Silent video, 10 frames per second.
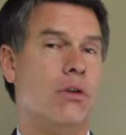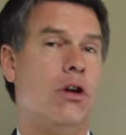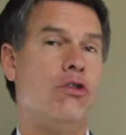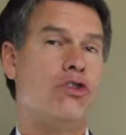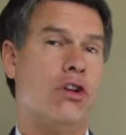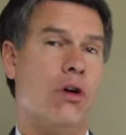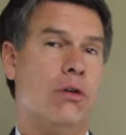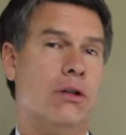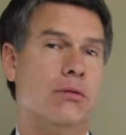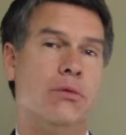Who should
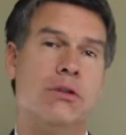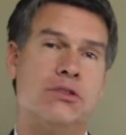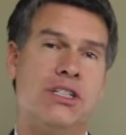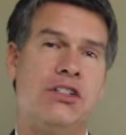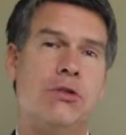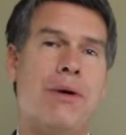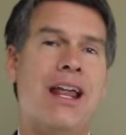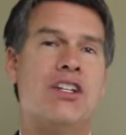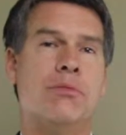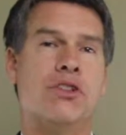own it? Well, senior
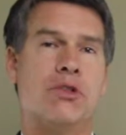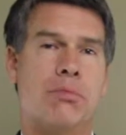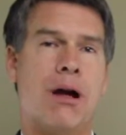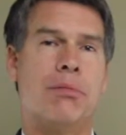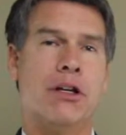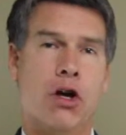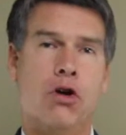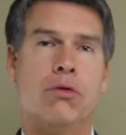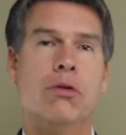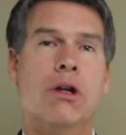management should probably
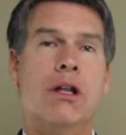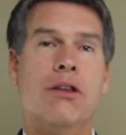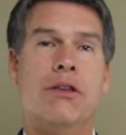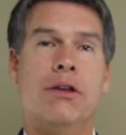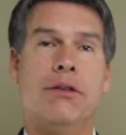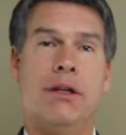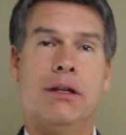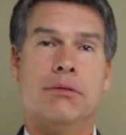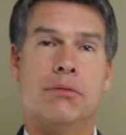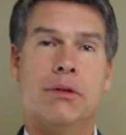own
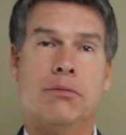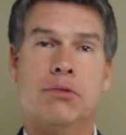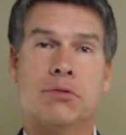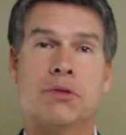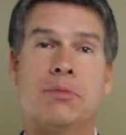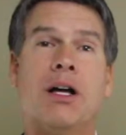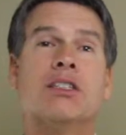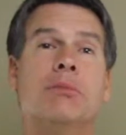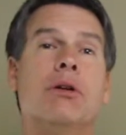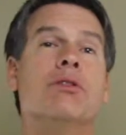the
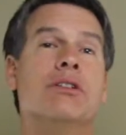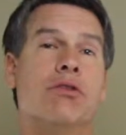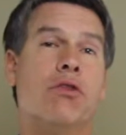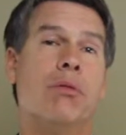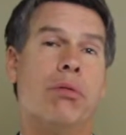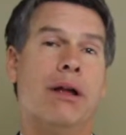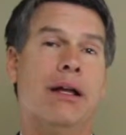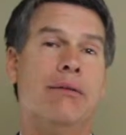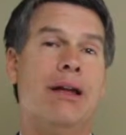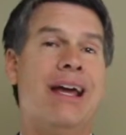responsibility for the
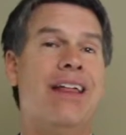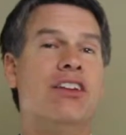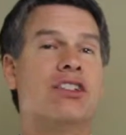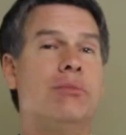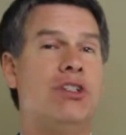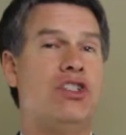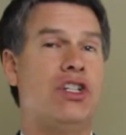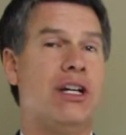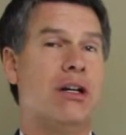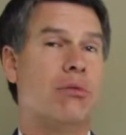plan, and this can be
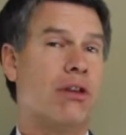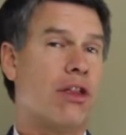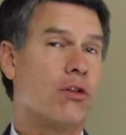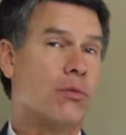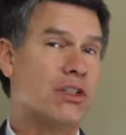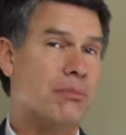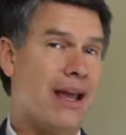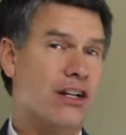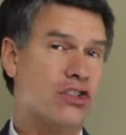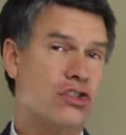shared with other risk
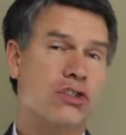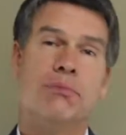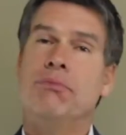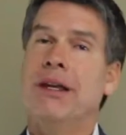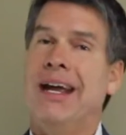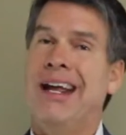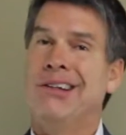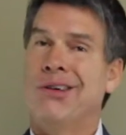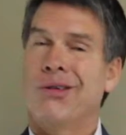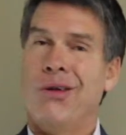managers,
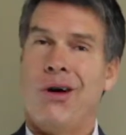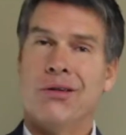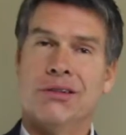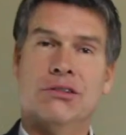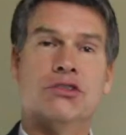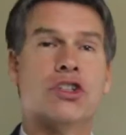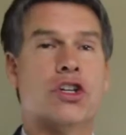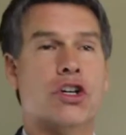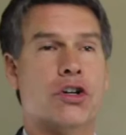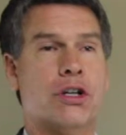internal audit,
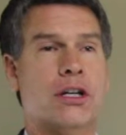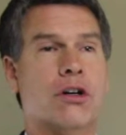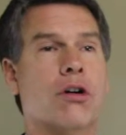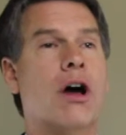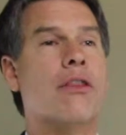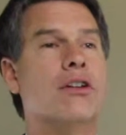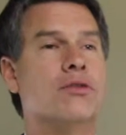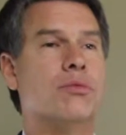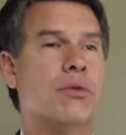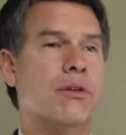security, or
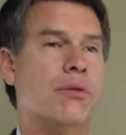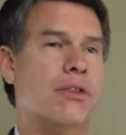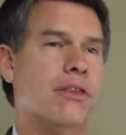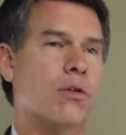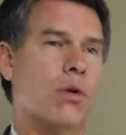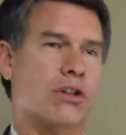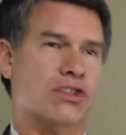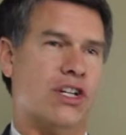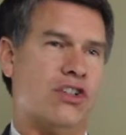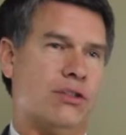others within the
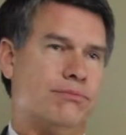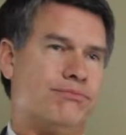organization.